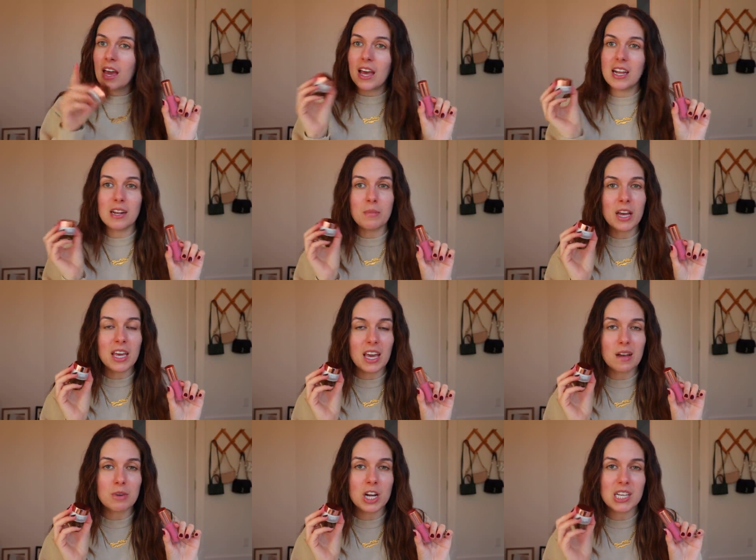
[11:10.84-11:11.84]
and in my
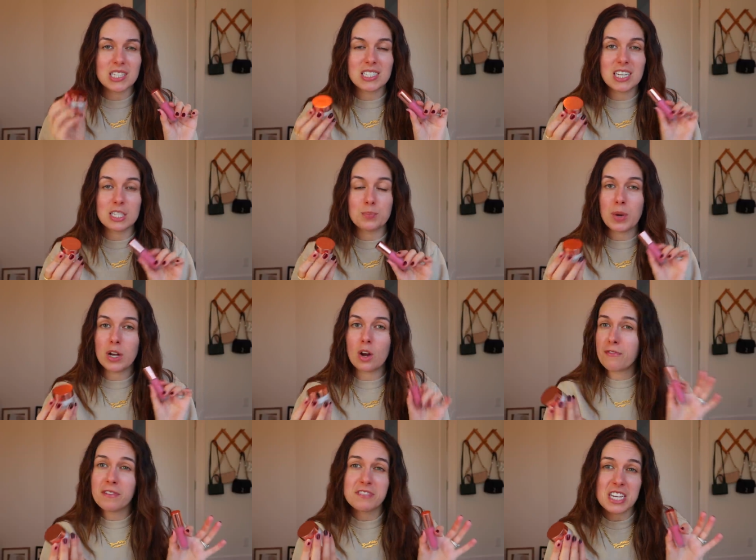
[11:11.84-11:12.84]
camera I can see it's been
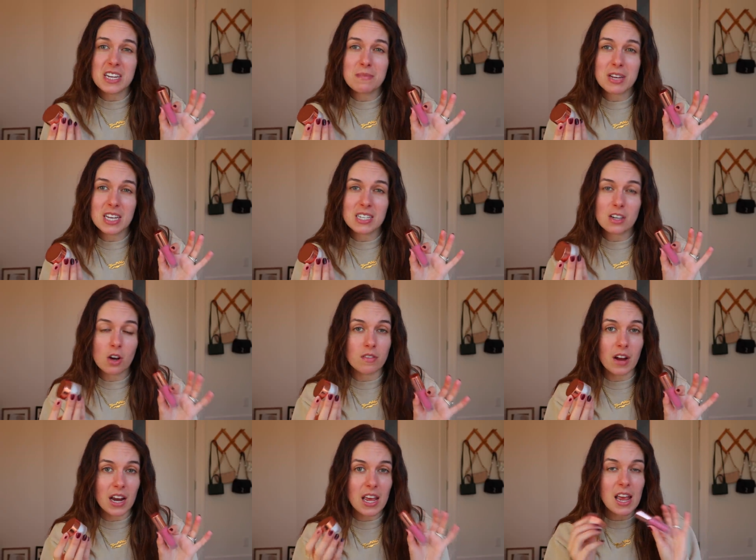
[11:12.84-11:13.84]
fifteen minutes
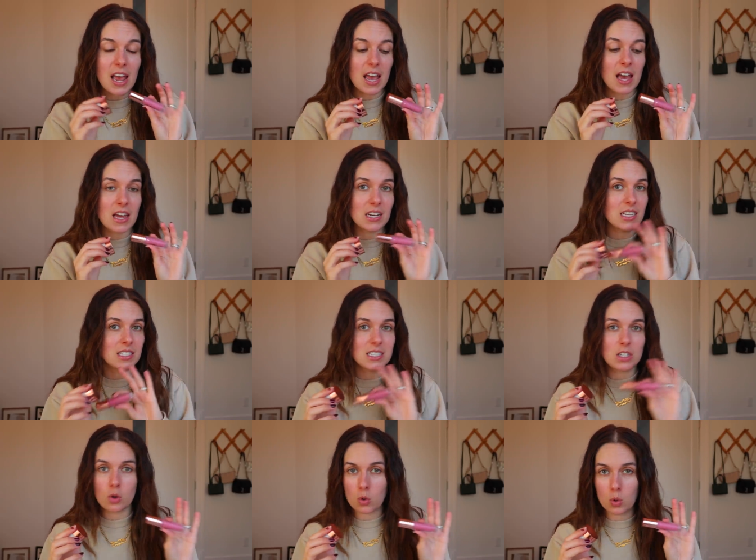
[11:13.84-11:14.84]
already and it's
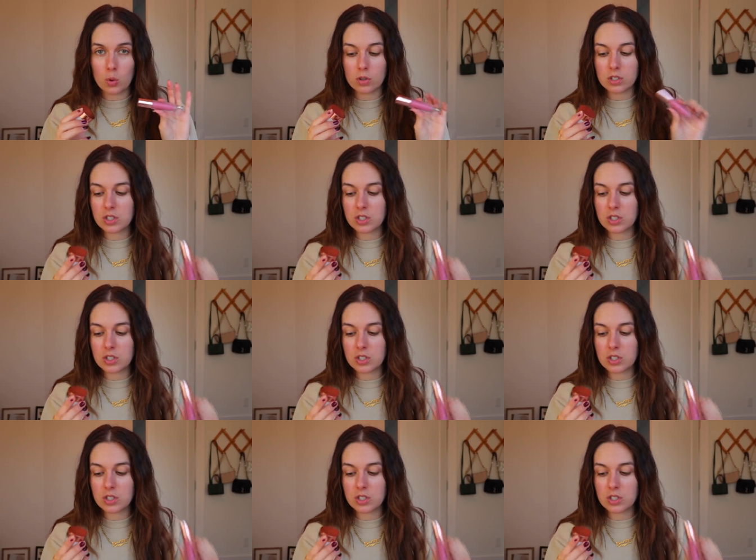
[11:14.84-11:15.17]
still cooled.